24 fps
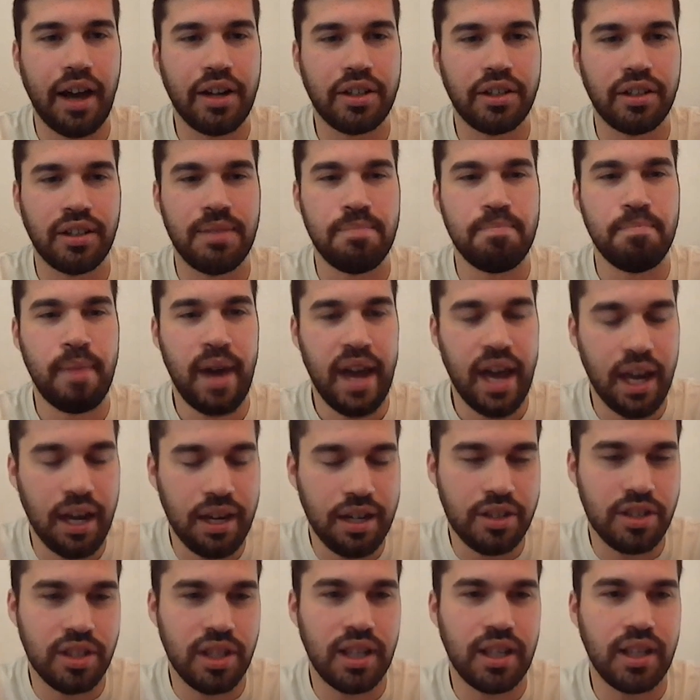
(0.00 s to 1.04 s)
actually
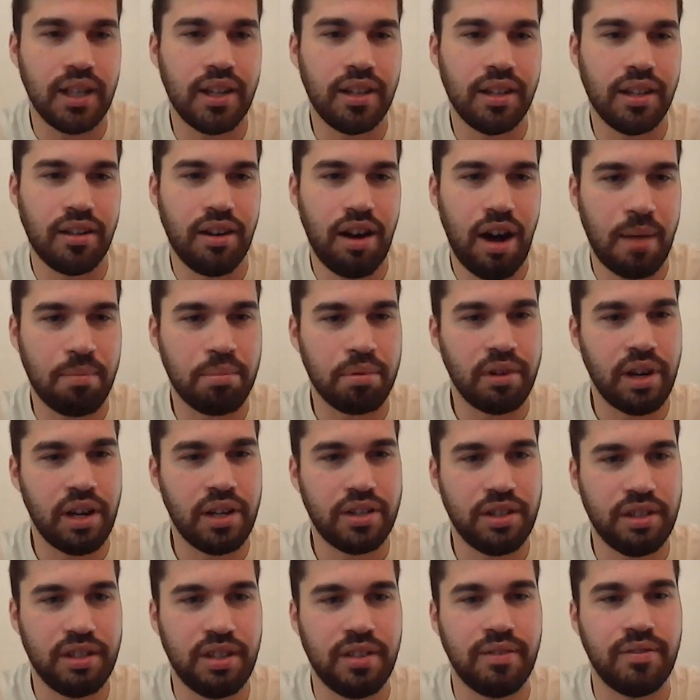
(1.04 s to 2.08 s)
managing their
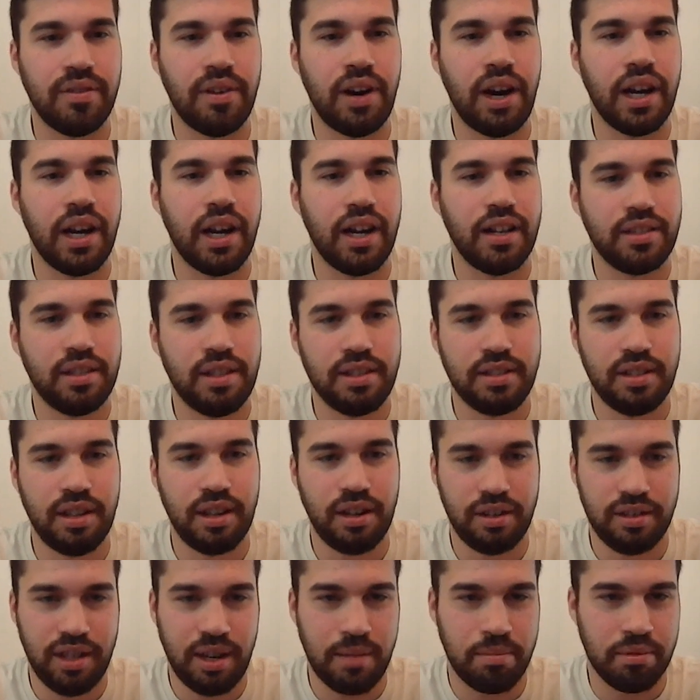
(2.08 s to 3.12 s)
operations and finances
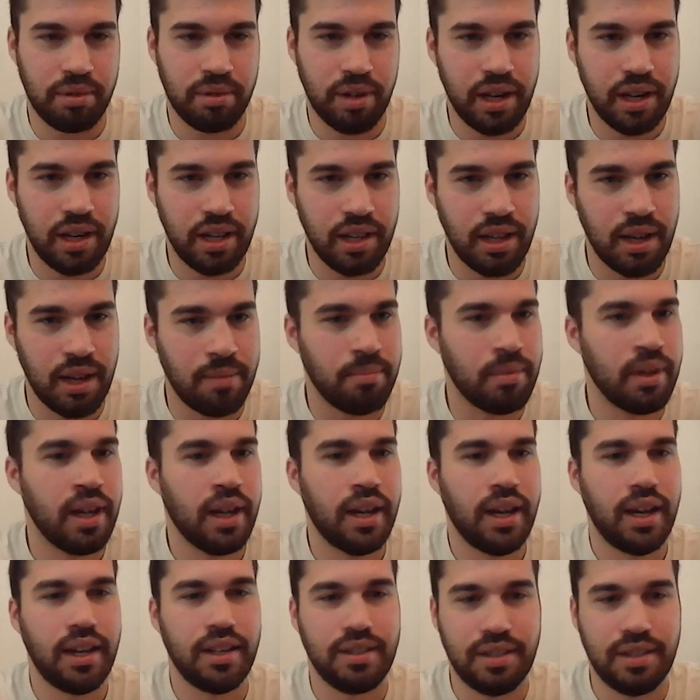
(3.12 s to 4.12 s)
that are separating them.